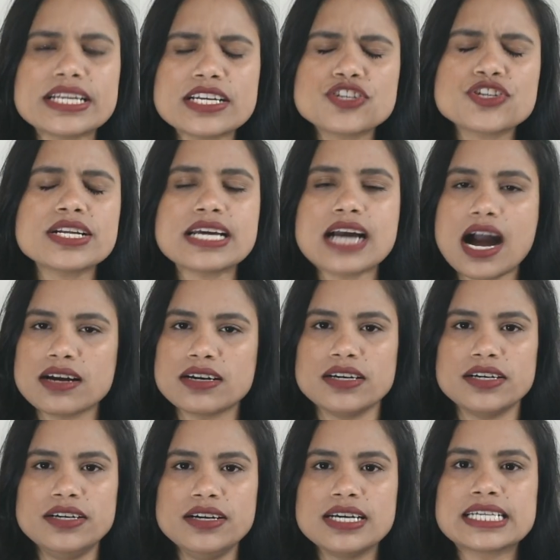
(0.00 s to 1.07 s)
initially
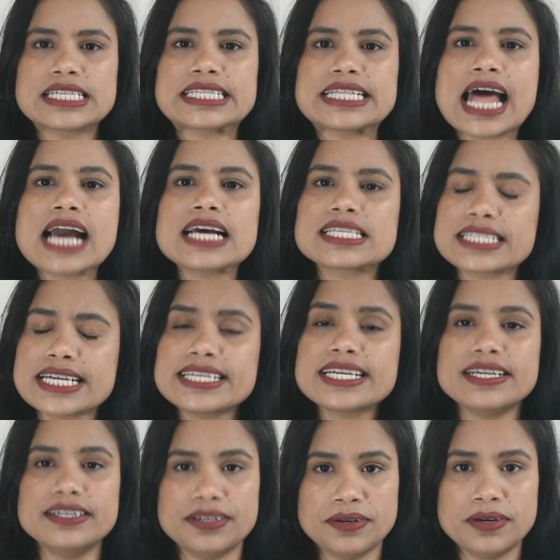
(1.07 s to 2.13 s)
occurred, Slack
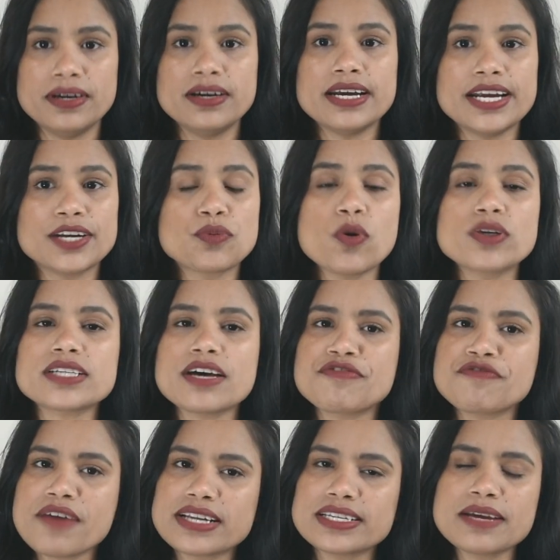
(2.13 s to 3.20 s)
stated it was
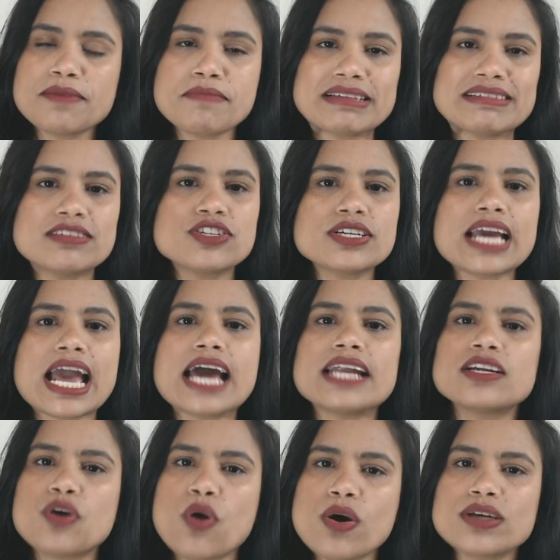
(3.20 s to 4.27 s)
affecting messaging
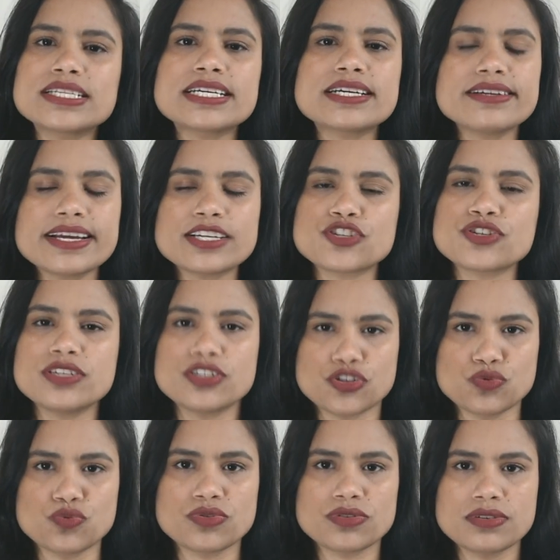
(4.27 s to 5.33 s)
and causing connection
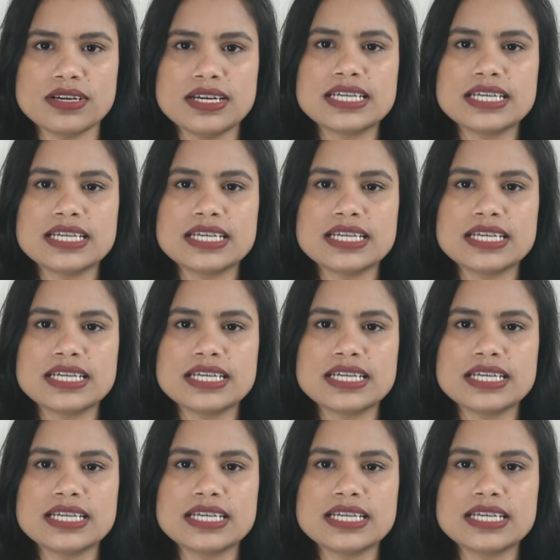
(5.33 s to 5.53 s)
issues.